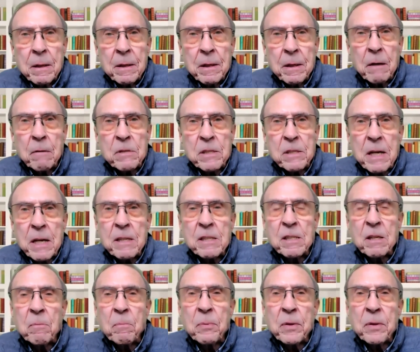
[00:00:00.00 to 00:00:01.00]
You mm. say
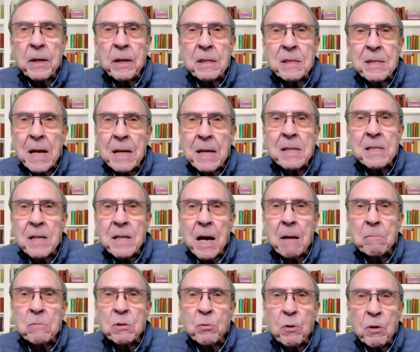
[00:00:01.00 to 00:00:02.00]
something 10
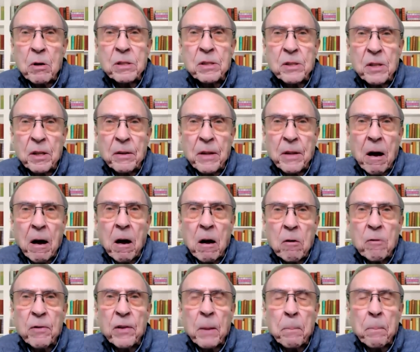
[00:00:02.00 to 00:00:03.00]
times worse than that
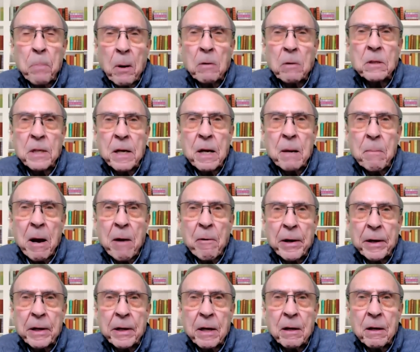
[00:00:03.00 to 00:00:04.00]
over the pond in
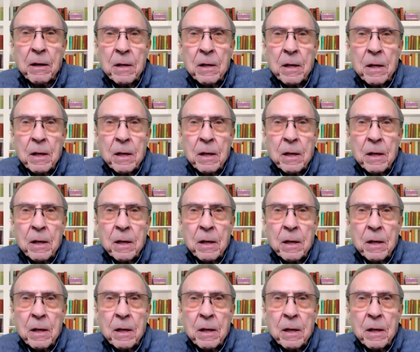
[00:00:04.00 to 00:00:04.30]
America,